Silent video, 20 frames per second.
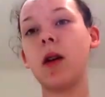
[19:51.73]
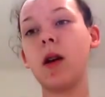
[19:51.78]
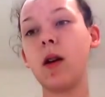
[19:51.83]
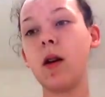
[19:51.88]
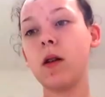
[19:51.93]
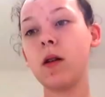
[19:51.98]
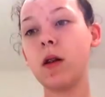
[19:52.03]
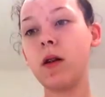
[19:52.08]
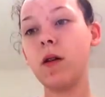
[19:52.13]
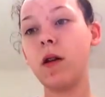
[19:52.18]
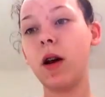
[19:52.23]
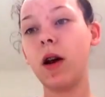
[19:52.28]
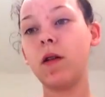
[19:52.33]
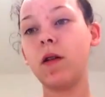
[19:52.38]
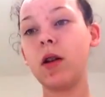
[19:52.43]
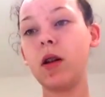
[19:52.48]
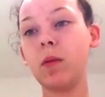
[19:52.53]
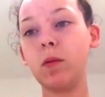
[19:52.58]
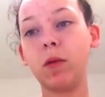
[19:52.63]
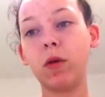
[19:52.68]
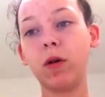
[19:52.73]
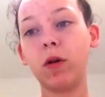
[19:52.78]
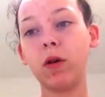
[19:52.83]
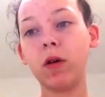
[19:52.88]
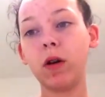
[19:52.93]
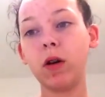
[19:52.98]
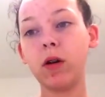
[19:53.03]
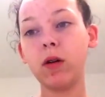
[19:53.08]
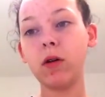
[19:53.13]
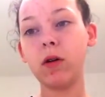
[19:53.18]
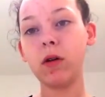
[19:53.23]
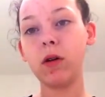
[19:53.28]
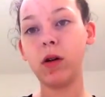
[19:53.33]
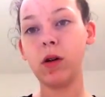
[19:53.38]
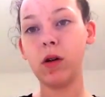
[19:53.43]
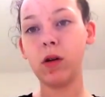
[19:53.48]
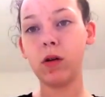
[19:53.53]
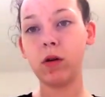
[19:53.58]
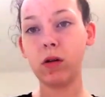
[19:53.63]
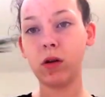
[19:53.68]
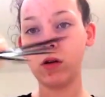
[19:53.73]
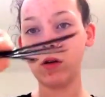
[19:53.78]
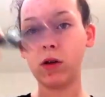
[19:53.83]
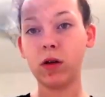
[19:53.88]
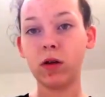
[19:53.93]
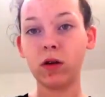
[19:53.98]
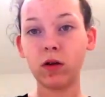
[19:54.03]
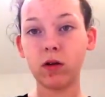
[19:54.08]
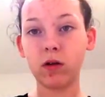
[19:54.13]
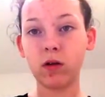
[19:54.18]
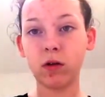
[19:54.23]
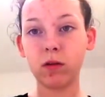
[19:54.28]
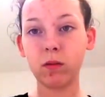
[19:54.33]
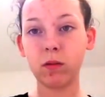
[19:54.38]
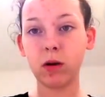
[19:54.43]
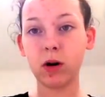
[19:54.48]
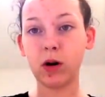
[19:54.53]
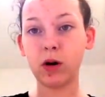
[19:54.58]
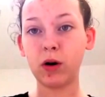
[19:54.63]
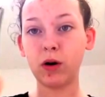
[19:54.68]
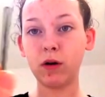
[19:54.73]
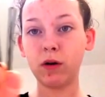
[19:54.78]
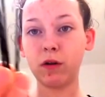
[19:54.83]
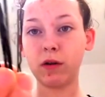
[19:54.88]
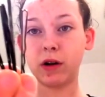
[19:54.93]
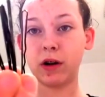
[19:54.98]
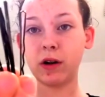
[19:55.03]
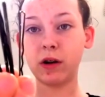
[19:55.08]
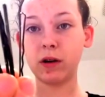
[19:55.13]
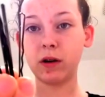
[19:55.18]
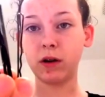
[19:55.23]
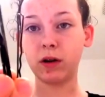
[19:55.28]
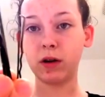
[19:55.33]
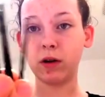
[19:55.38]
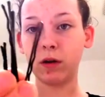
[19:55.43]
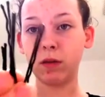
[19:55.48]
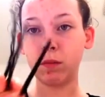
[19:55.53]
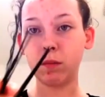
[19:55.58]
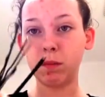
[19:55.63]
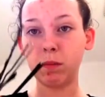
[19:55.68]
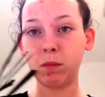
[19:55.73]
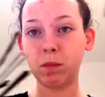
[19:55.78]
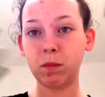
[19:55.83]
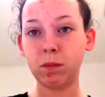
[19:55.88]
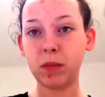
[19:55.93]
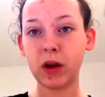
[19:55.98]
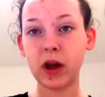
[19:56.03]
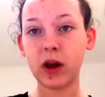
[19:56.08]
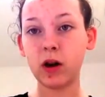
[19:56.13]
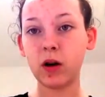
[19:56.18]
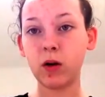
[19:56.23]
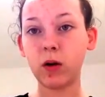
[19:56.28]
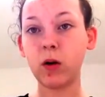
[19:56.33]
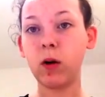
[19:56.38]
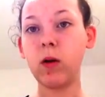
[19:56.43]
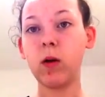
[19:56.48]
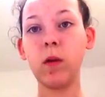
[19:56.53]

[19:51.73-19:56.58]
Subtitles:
So if you have any more of those, you can just go over and pin it all.